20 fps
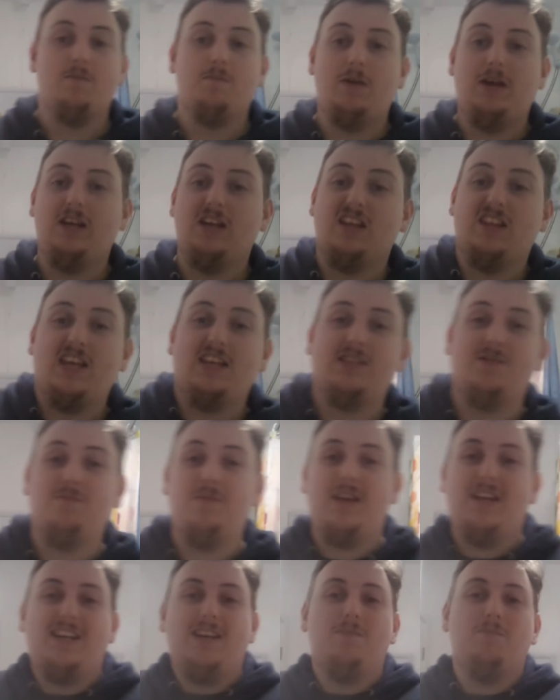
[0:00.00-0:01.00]
meaning there's a
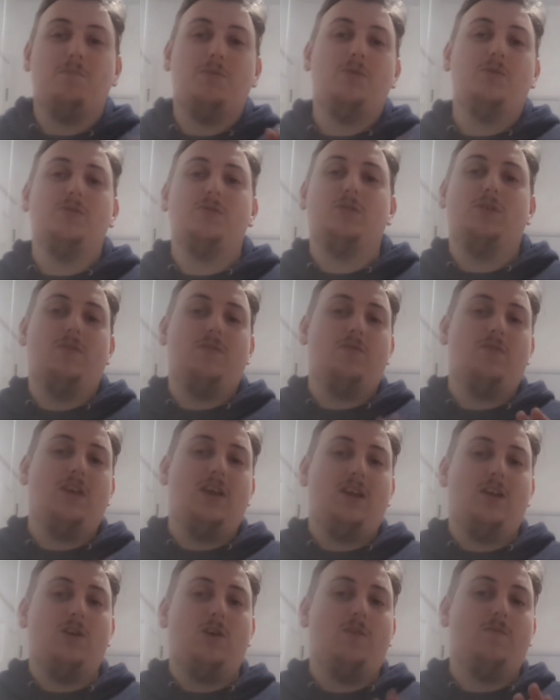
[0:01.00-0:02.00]
medium ball sort of
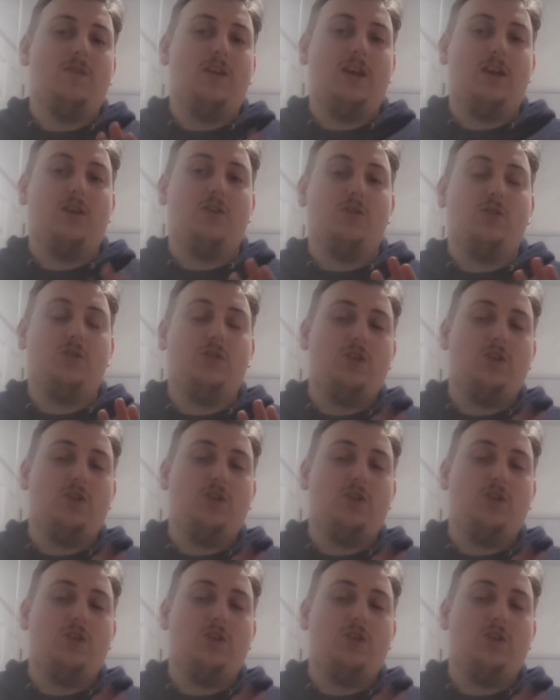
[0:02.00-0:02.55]
thing of like